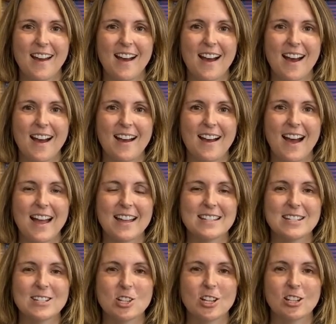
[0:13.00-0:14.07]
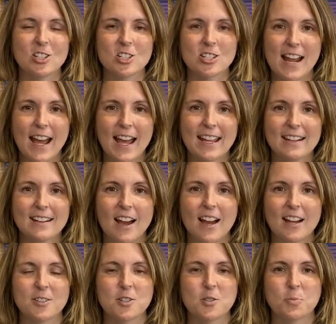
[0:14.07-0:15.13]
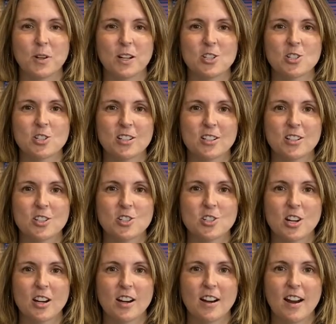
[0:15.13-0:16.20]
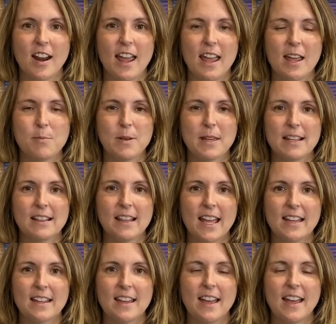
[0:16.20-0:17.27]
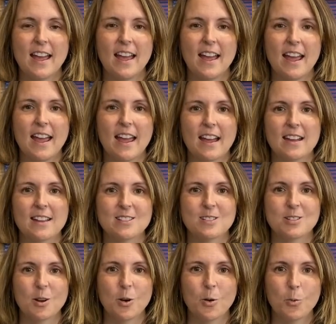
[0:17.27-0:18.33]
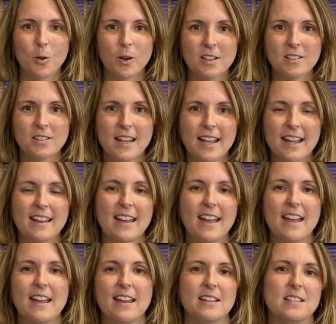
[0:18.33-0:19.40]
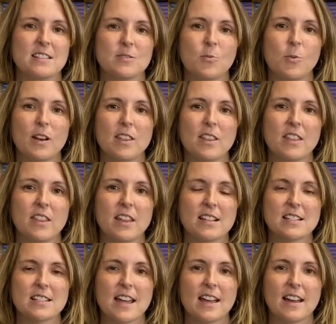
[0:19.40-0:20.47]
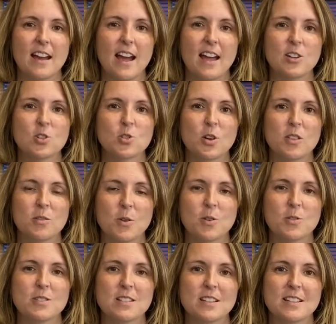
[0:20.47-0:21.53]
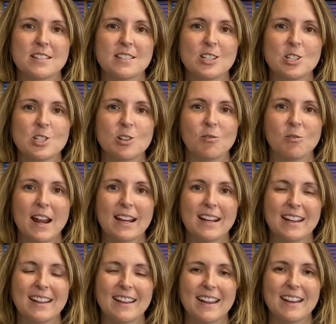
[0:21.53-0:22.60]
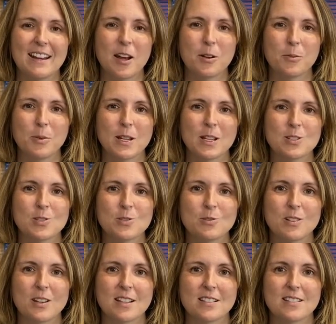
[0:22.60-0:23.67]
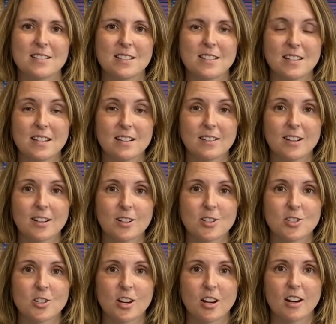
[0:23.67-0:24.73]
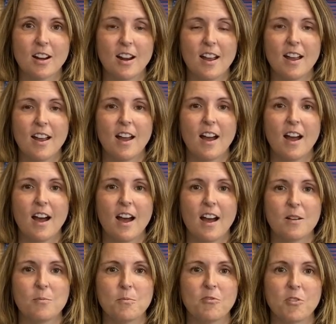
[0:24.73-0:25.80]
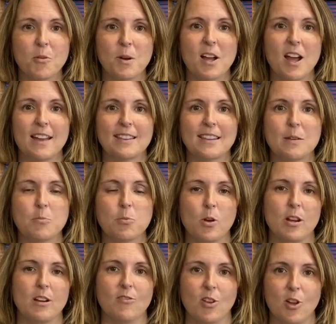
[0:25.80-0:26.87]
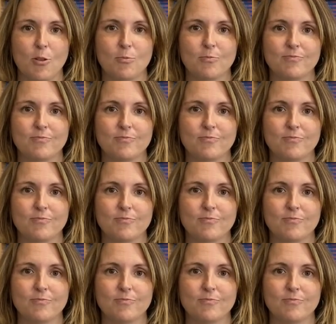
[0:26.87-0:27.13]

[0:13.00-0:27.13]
I teach English 9, Honors British Literature, AP Lit, and World Lit, and one of the things that I enjoy the most is teaching writing and helping students to see literature from a godly point of view.